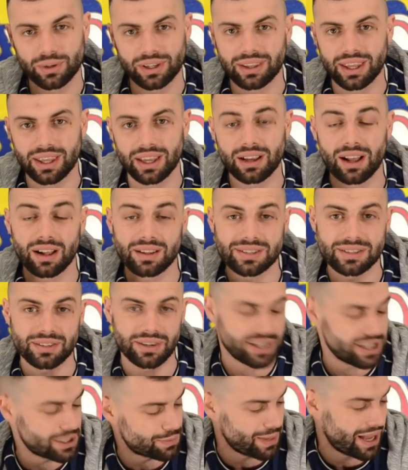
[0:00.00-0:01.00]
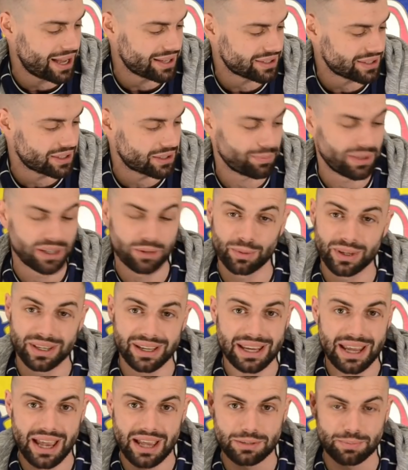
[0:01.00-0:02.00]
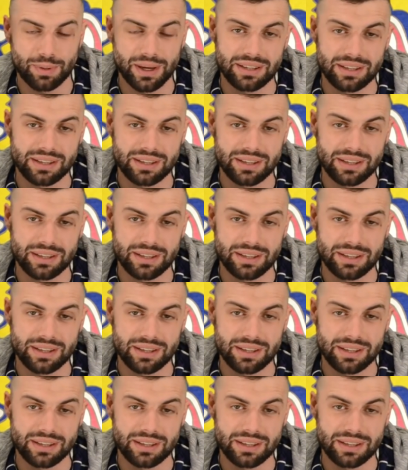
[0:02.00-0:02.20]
a thing called Science Blast at the minute with ESB.